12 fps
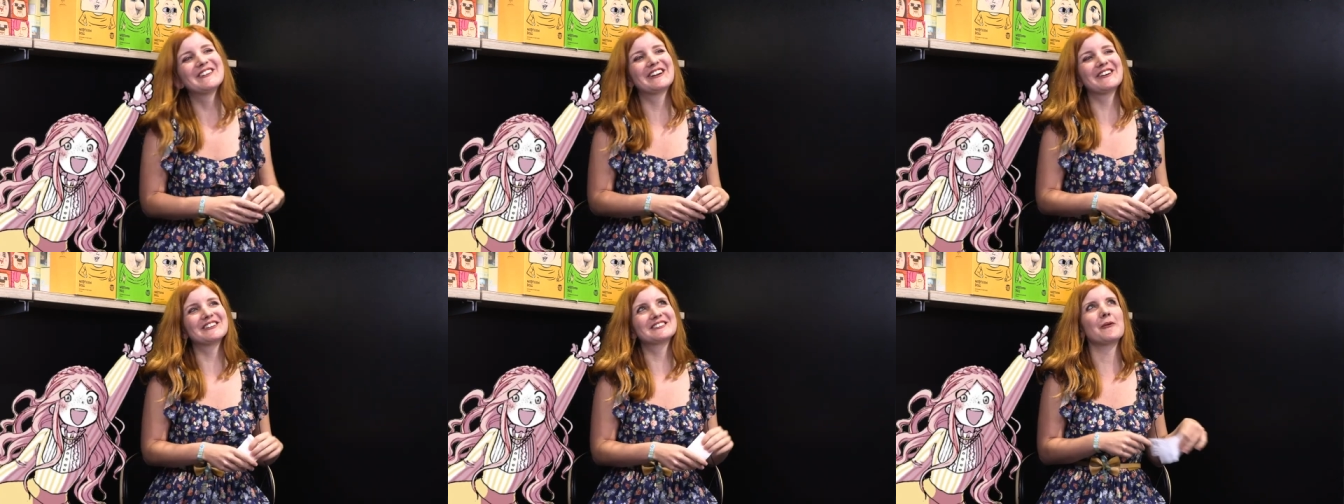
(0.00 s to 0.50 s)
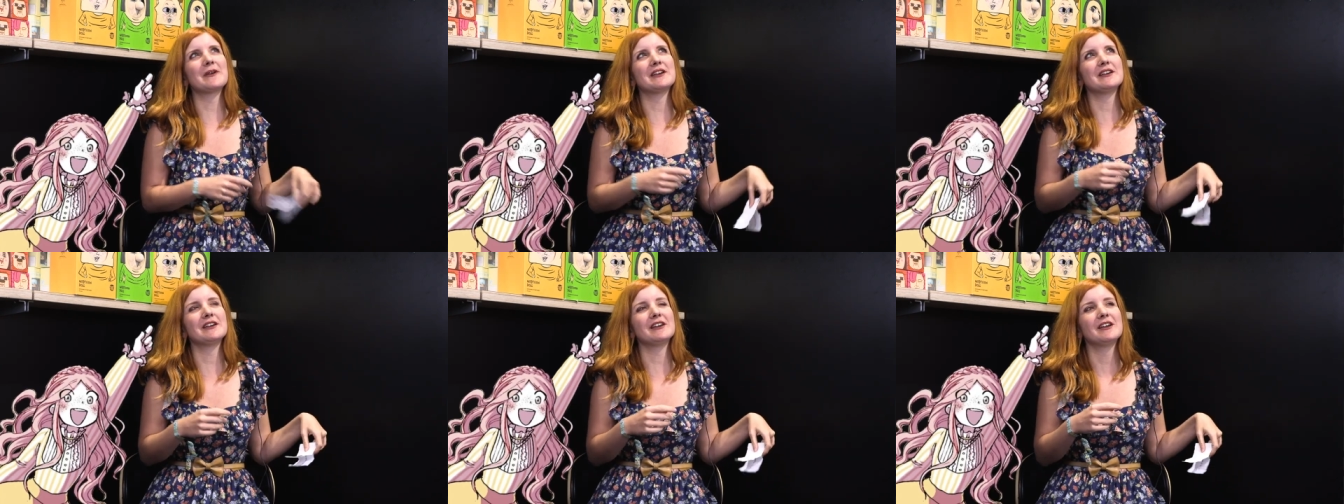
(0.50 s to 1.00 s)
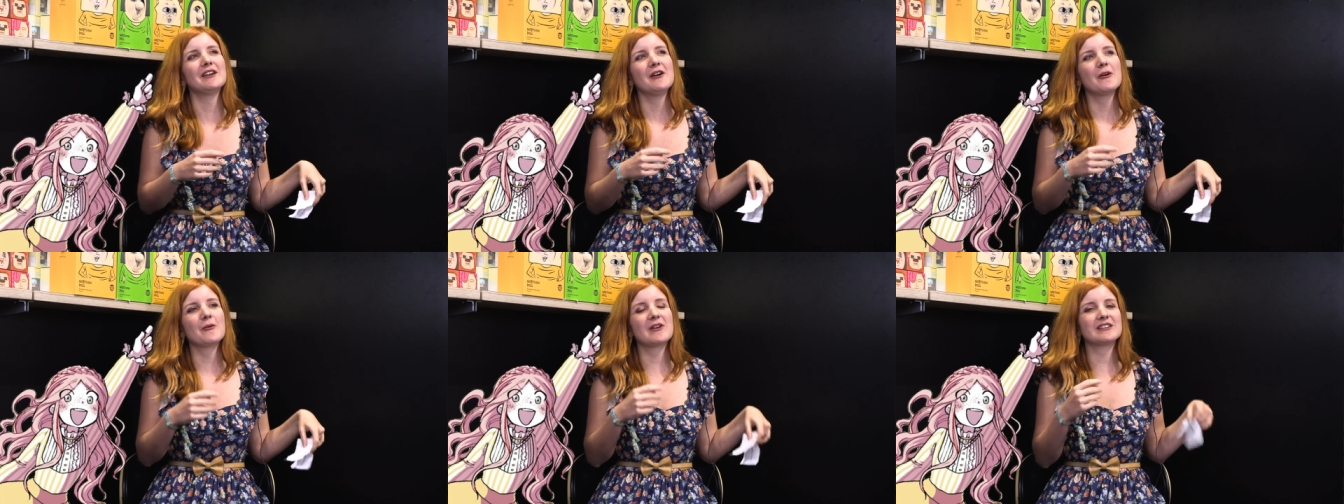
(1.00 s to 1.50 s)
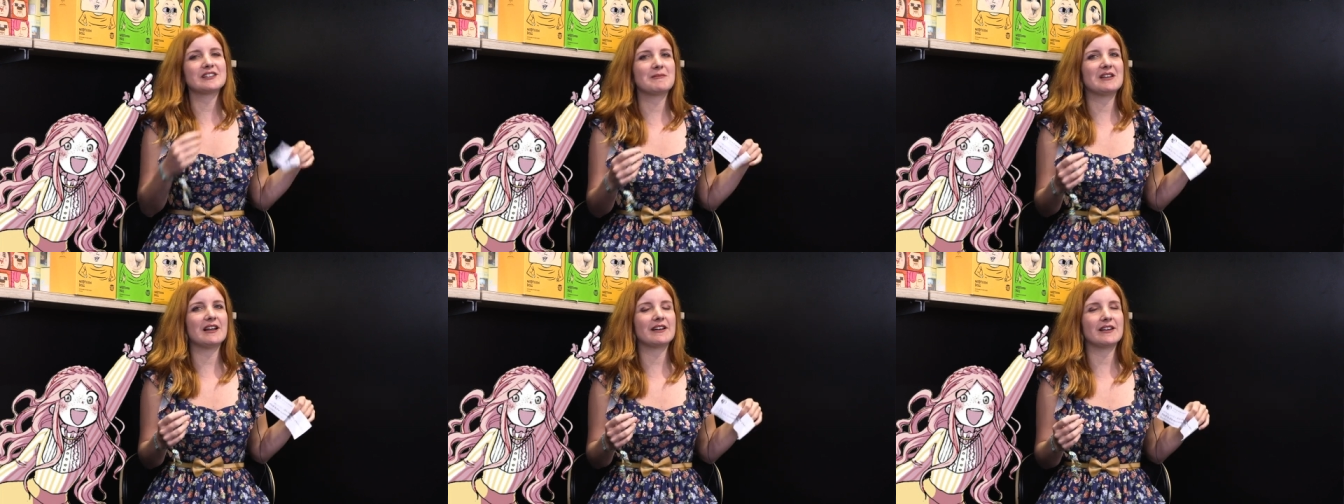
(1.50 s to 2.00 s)
because we we are
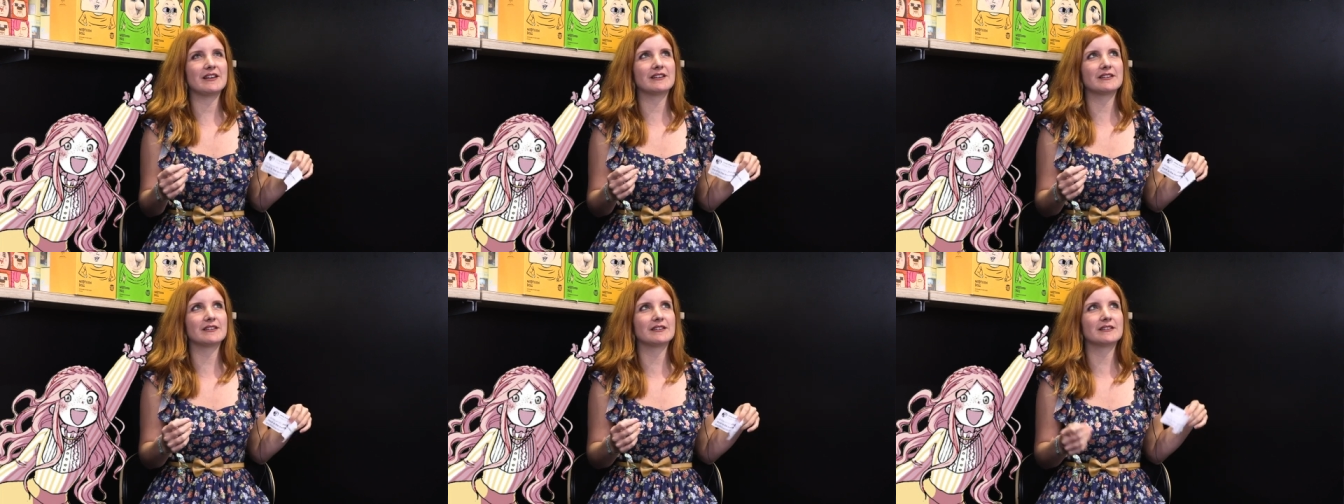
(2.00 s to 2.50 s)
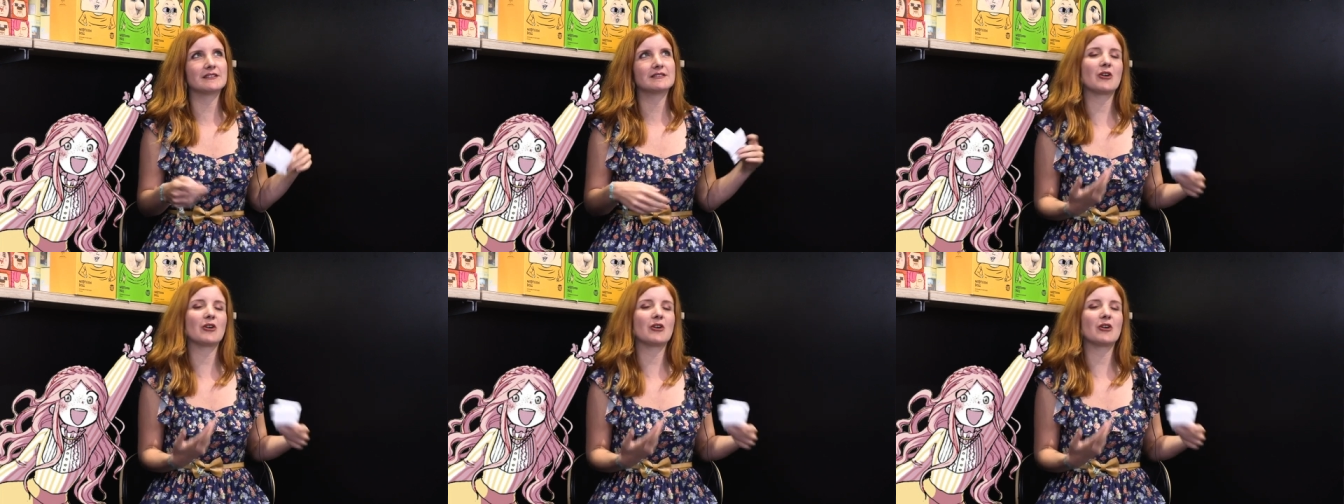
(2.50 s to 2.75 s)
similar in